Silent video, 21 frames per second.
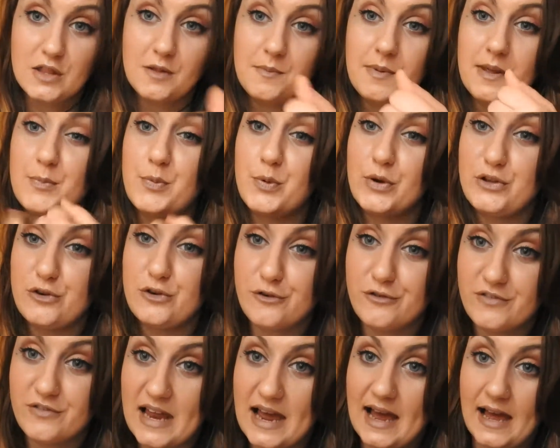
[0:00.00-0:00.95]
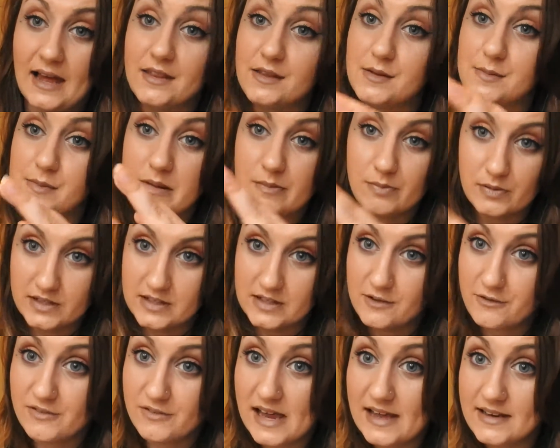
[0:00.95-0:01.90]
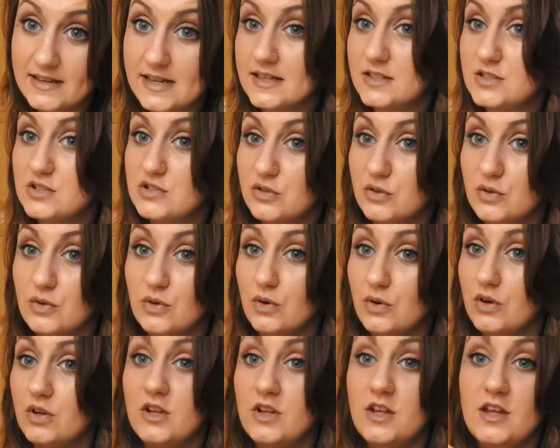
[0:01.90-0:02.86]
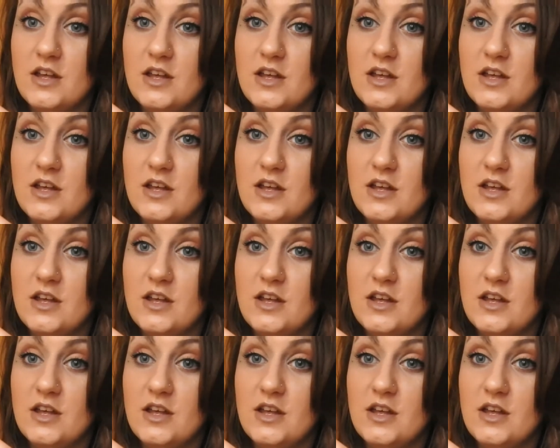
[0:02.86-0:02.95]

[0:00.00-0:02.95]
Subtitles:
The people in your flat, the people in the flat next door,